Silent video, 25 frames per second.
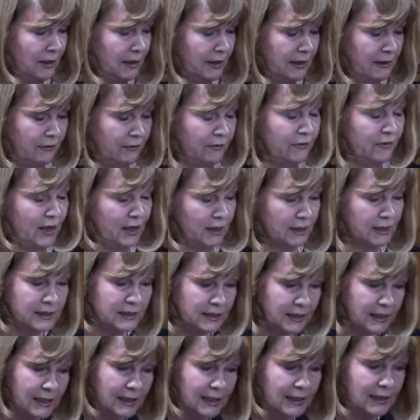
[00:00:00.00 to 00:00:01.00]

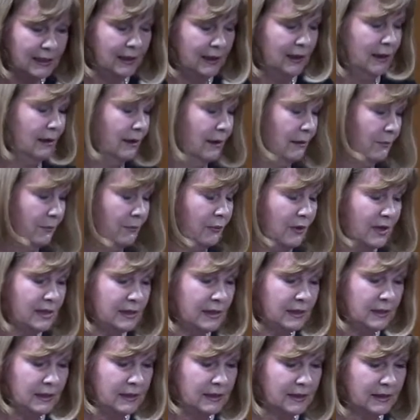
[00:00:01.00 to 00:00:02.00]
lethality
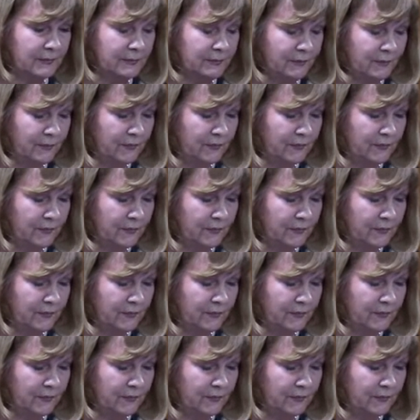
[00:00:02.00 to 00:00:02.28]
present.